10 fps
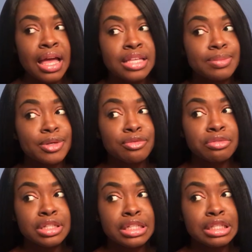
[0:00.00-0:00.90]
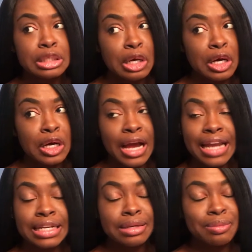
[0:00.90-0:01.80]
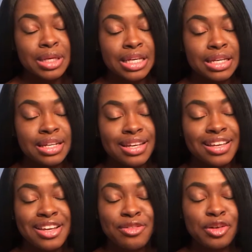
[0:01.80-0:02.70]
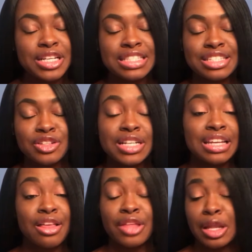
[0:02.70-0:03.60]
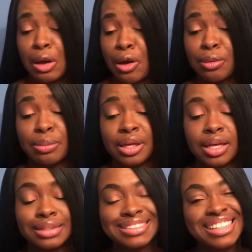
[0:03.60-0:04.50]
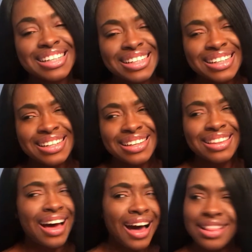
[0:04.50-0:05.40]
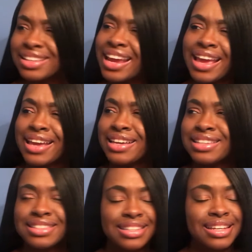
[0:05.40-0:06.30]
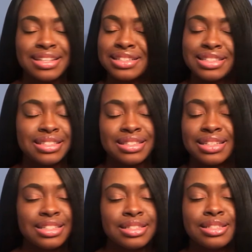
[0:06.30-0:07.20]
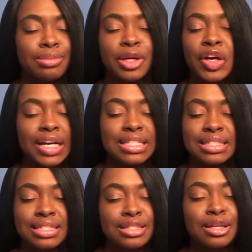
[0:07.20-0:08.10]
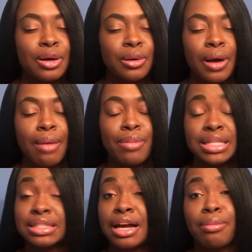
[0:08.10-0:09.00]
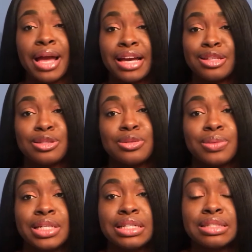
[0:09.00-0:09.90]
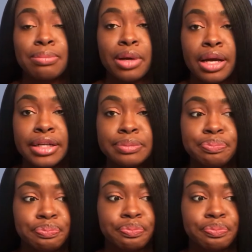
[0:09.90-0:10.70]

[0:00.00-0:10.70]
It's been really long. I didn't mean for it to stretch out that long, but the holidays and it's just been crazy. So I meant to come back in 2 weeks, but